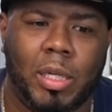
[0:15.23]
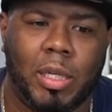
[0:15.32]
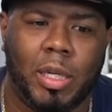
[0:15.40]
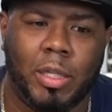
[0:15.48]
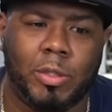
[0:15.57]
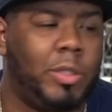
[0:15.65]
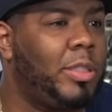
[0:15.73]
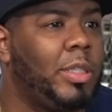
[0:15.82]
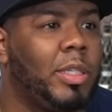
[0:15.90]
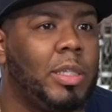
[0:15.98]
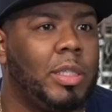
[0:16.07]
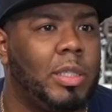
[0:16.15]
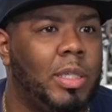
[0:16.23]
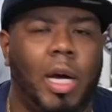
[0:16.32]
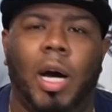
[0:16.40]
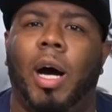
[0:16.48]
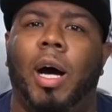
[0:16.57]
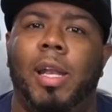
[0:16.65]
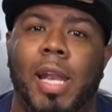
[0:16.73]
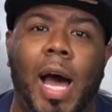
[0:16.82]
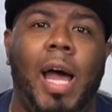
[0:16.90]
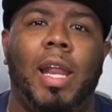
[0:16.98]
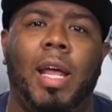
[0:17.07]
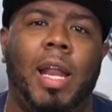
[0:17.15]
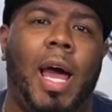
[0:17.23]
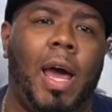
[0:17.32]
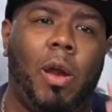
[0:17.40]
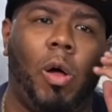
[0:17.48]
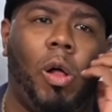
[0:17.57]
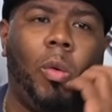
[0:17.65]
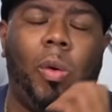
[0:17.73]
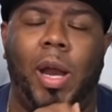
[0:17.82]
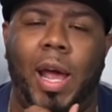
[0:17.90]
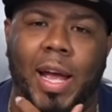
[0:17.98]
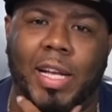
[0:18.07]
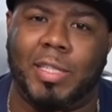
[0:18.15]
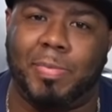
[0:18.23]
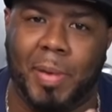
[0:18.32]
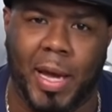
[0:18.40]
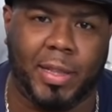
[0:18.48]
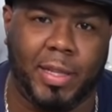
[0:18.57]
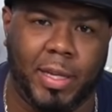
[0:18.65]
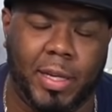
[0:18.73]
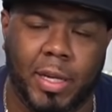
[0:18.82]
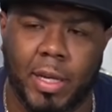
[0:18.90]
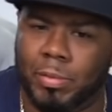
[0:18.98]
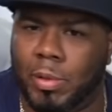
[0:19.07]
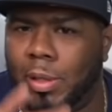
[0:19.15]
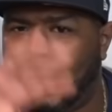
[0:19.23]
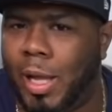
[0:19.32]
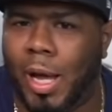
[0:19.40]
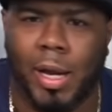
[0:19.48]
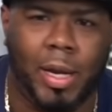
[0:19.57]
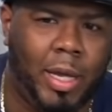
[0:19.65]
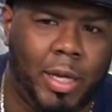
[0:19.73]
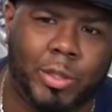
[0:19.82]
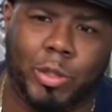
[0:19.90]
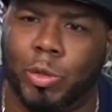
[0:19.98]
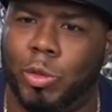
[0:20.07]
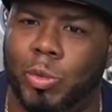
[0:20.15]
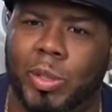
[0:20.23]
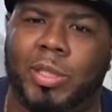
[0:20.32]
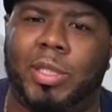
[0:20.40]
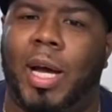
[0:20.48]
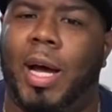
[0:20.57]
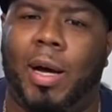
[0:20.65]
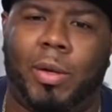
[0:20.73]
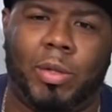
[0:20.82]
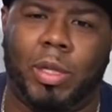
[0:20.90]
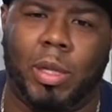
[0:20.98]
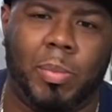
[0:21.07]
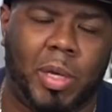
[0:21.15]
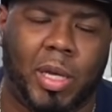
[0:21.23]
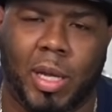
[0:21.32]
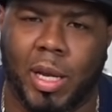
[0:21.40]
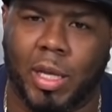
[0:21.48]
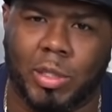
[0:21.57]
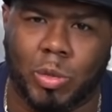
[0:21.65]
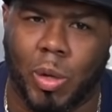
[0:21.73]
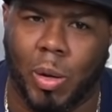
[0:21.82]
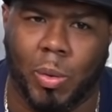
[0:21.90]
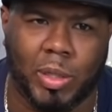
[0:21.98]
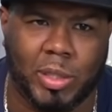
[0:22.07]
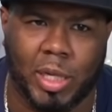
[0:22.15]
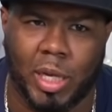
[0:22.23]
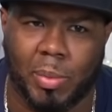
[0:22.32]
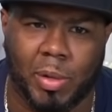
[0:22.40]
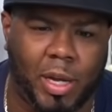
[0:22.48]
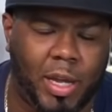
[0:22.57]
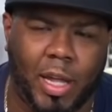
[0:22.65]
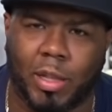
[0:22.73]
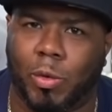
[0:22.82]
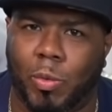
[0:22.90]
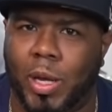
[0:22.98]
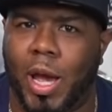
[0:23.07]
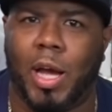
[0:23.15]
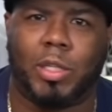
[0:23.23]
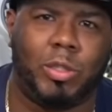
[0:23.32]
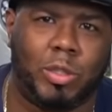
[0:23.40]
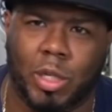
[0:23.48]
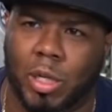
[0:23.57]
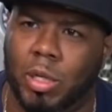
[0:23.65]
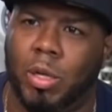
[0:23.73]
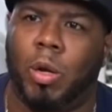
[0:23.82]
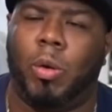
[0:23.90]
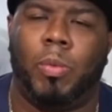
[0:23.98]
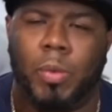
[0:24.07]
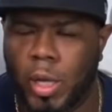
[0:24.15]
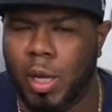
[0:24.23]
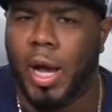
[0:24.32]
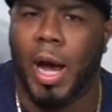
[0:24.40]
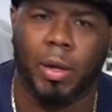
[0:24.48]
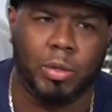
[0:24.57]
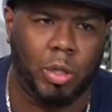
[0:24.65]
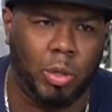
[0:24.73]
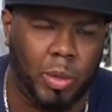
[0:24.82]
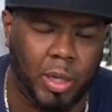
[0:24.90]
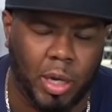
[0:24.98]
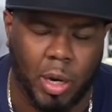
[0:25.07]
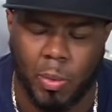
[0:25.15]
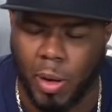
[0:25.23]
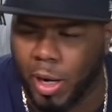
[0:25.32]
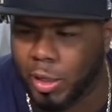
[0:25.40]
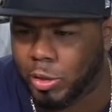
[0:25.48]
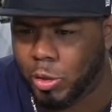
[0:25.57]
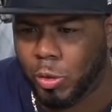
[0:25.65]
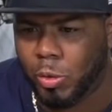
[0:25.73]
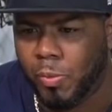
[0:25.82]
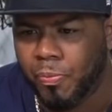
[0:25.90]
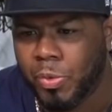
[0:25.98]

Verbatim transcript: interesting. Uh, not at, at all what I expected. A lot of issues with sound in the beginning, so I wasn't able to get the reactions that, you know, out there the way that I wanted to,